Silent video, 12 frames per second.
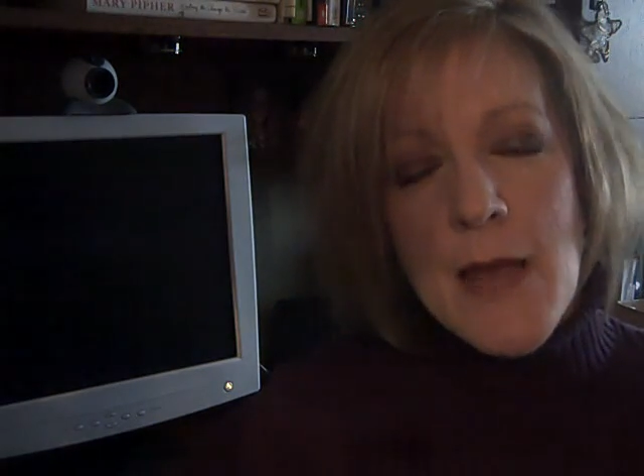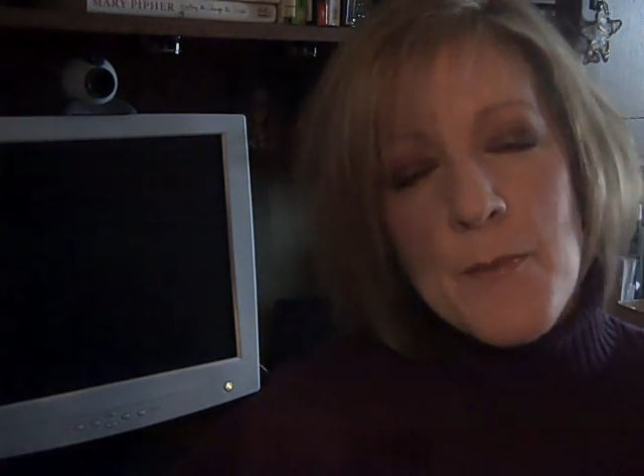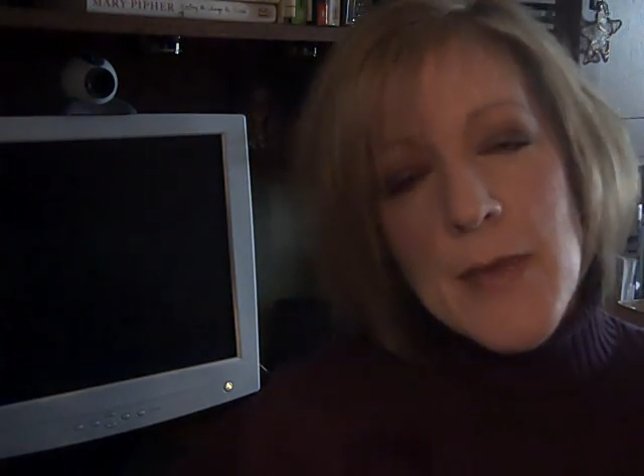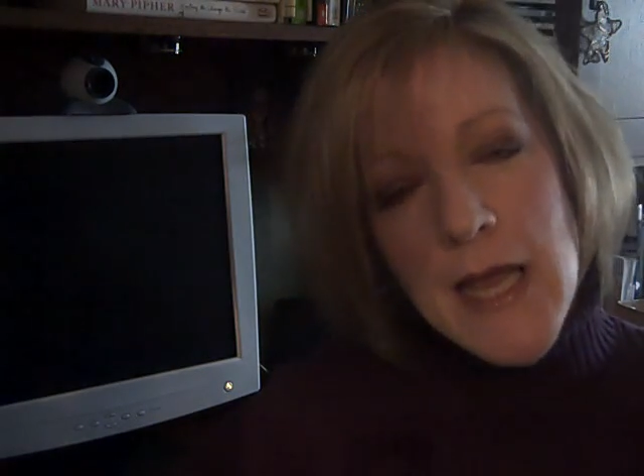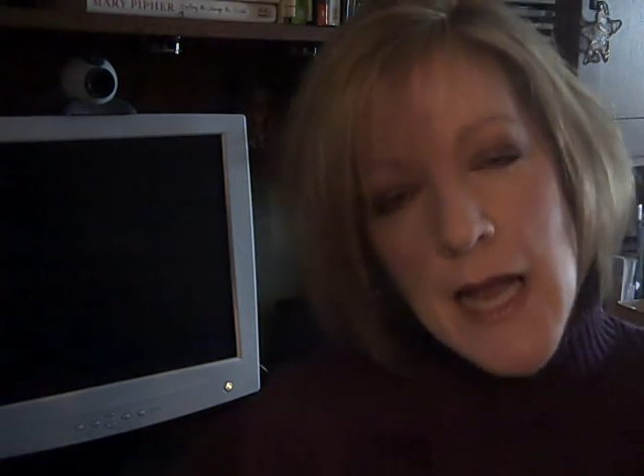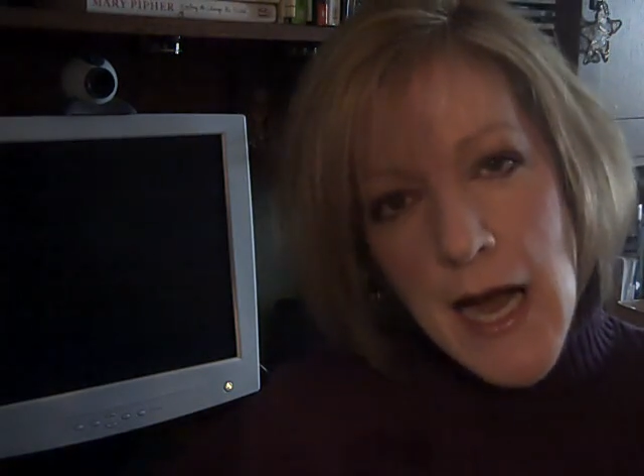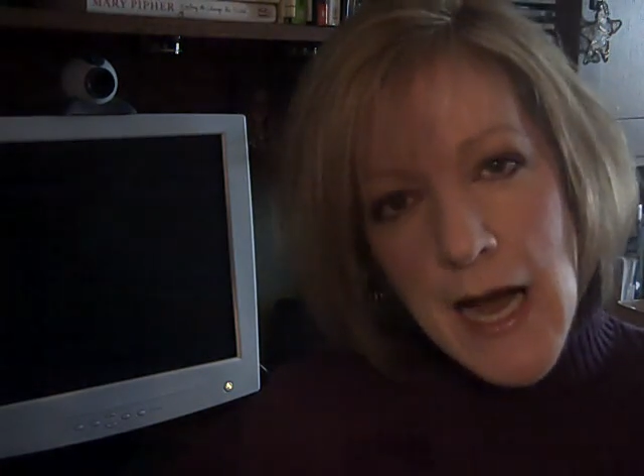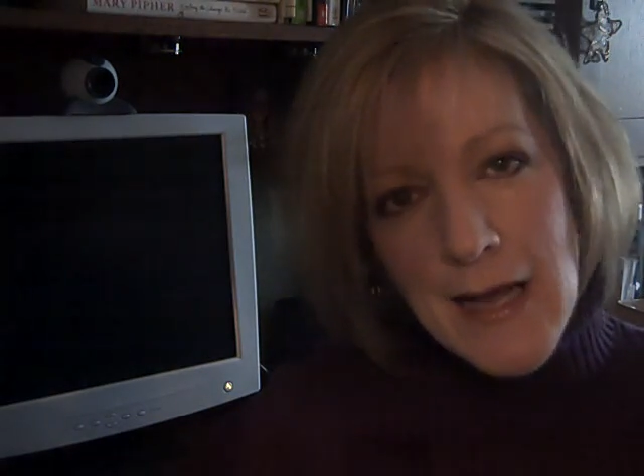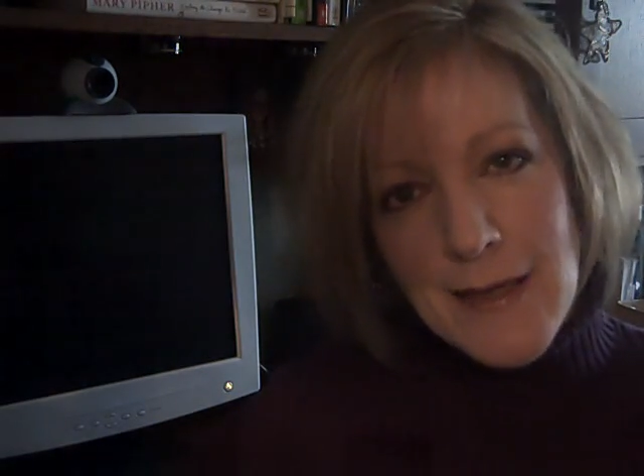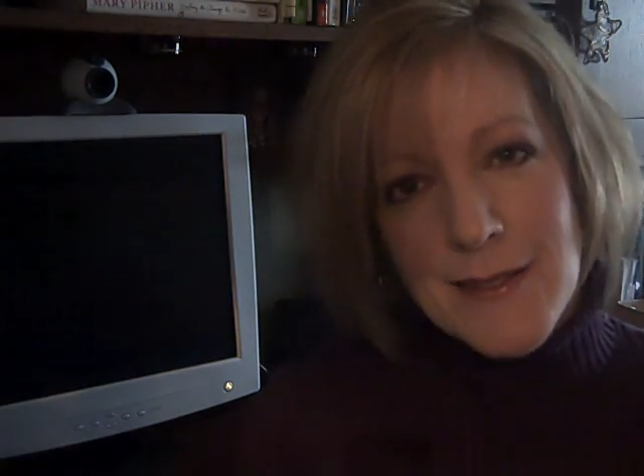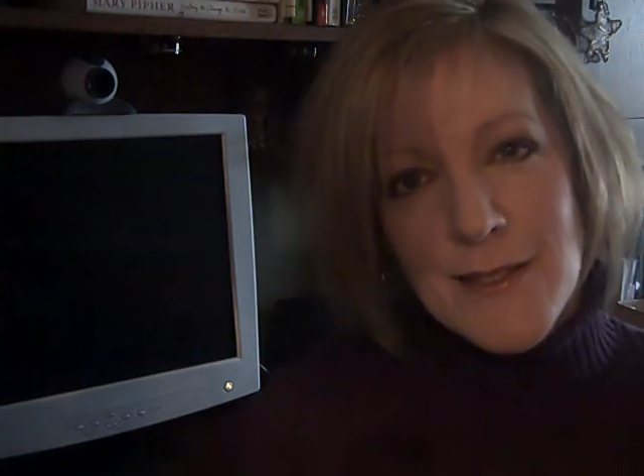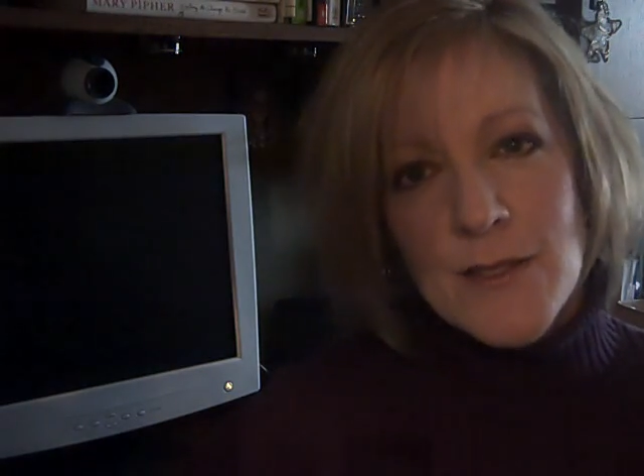
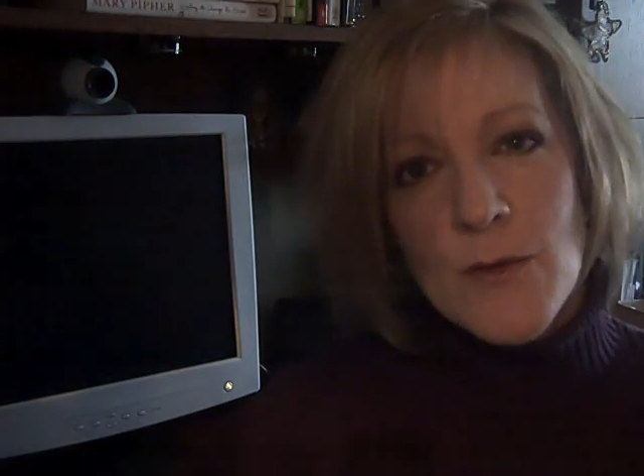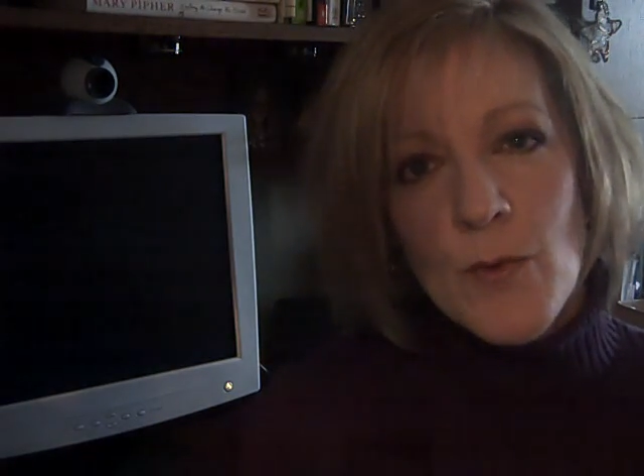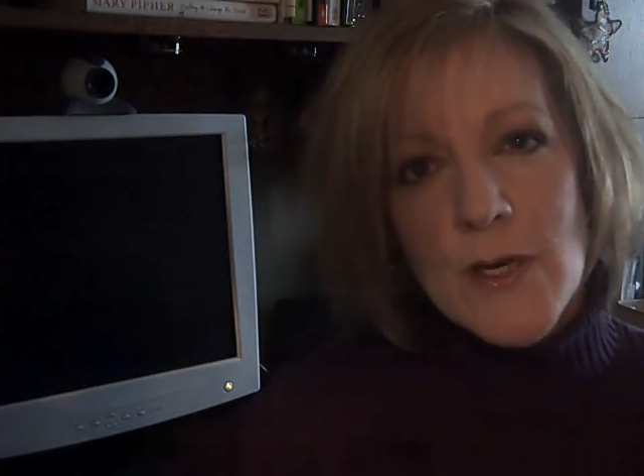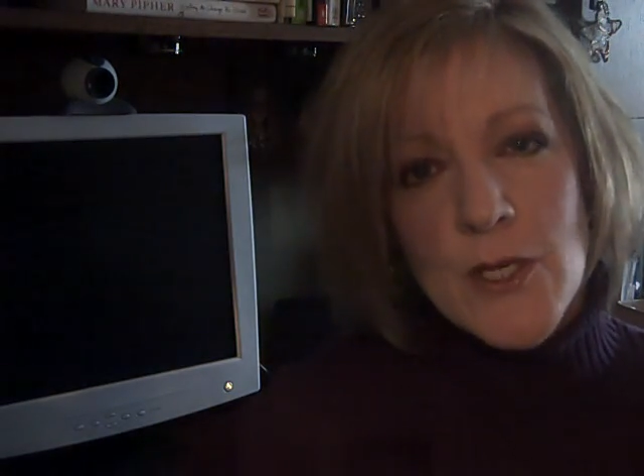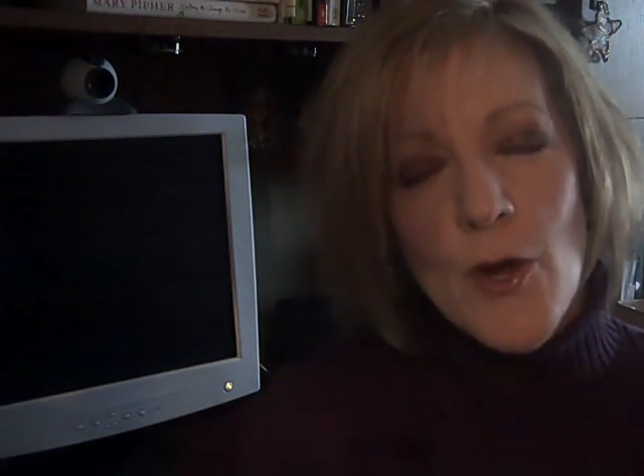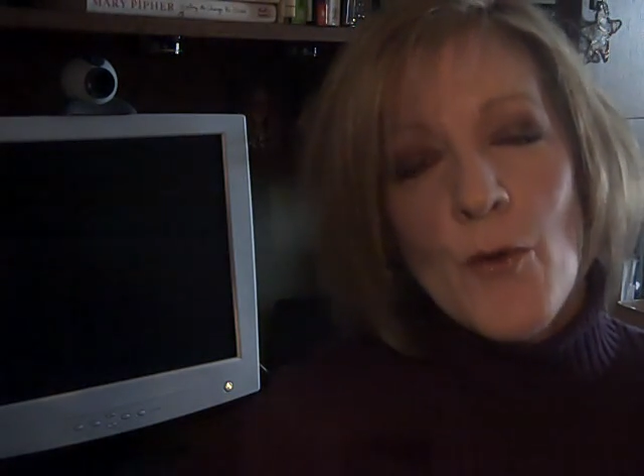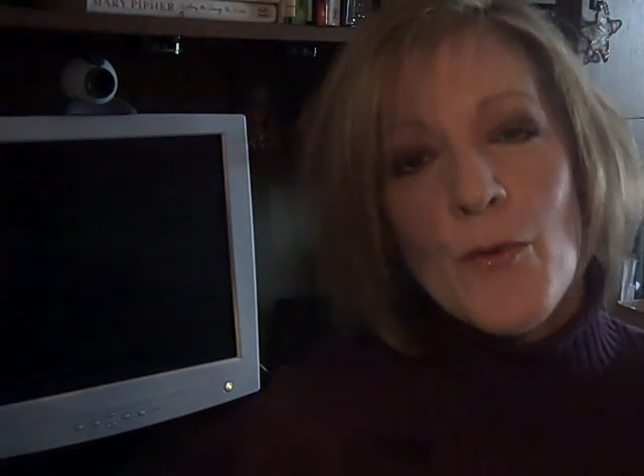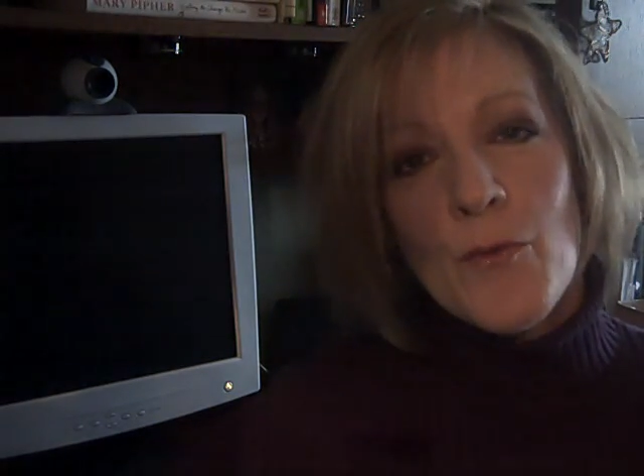because we don't